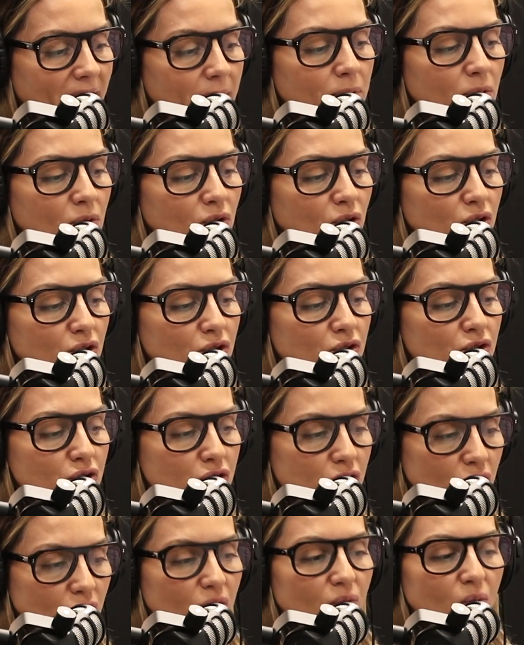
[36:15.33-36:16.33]
people
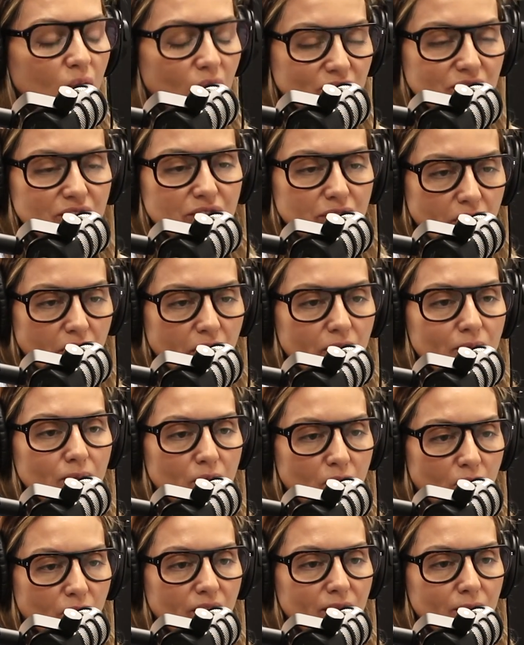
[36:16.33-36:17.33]
do want to know
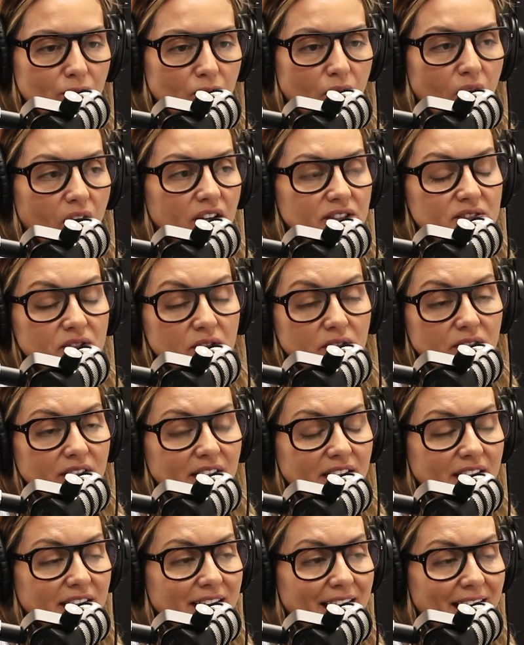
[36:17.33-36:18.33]
more and more.
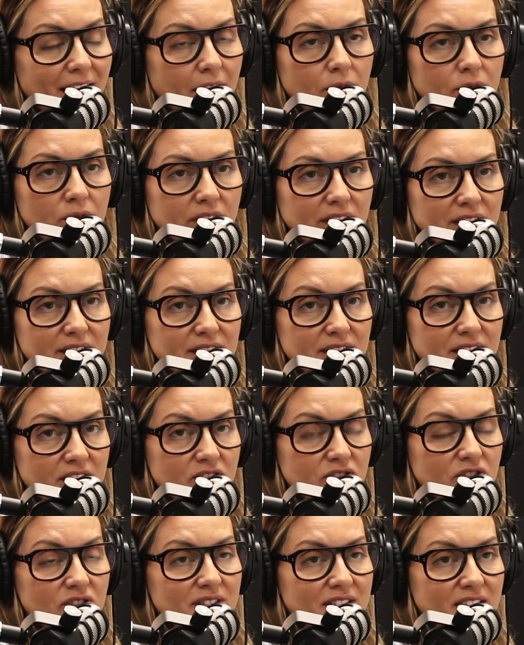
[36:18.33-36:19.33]
Certainly in our audience, and
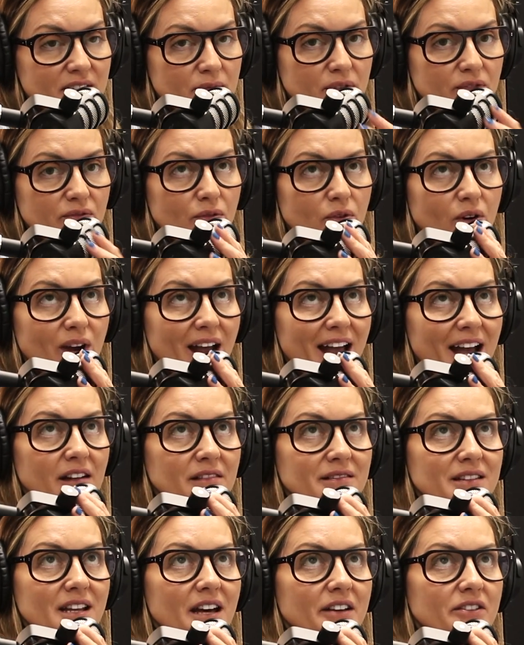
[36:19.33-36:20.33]
as you said before,
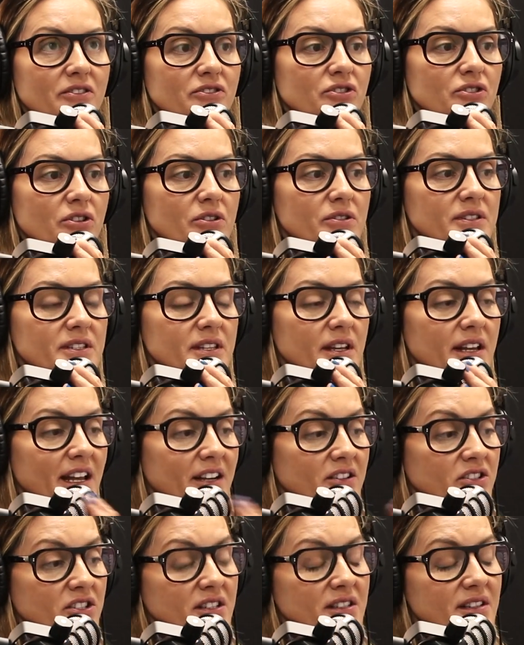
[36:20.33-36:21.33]
our data shows
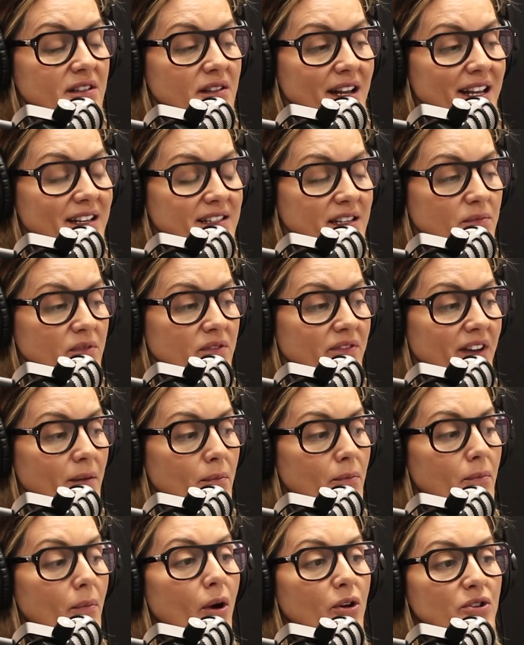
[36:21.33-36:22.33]
that actually some of
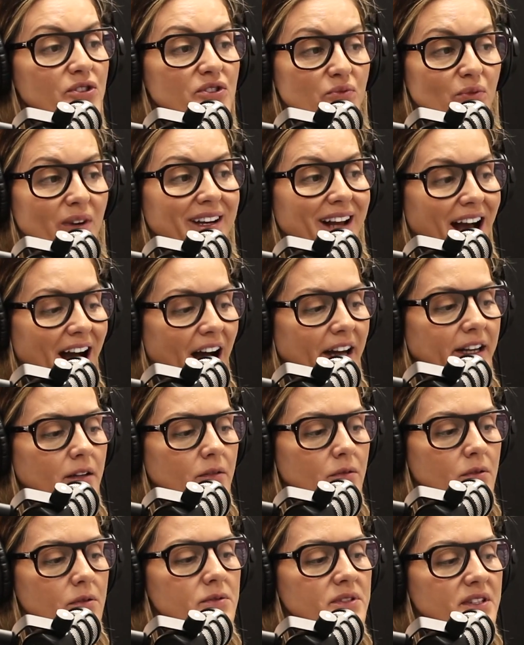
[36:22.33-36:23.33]
our most read
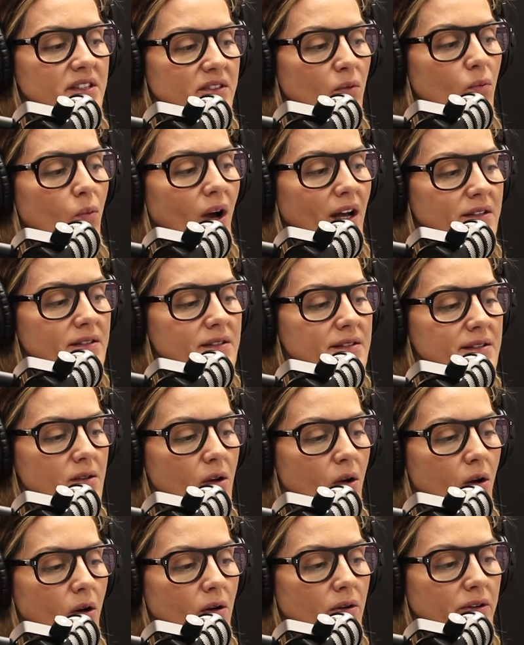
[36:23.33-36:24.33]
articles are the ones
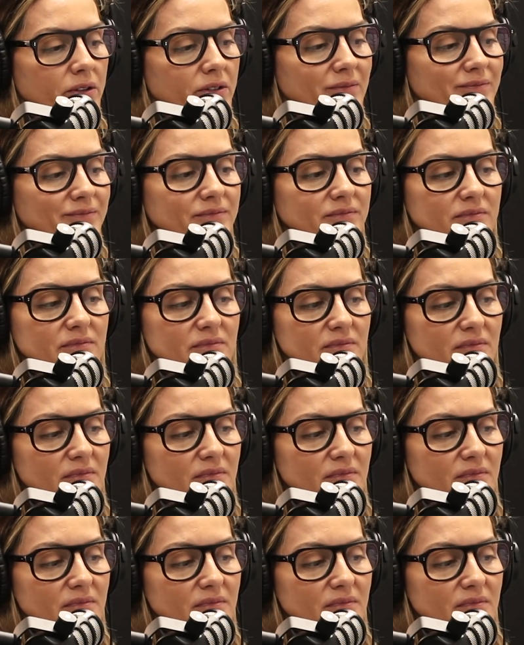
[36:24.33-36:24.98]
on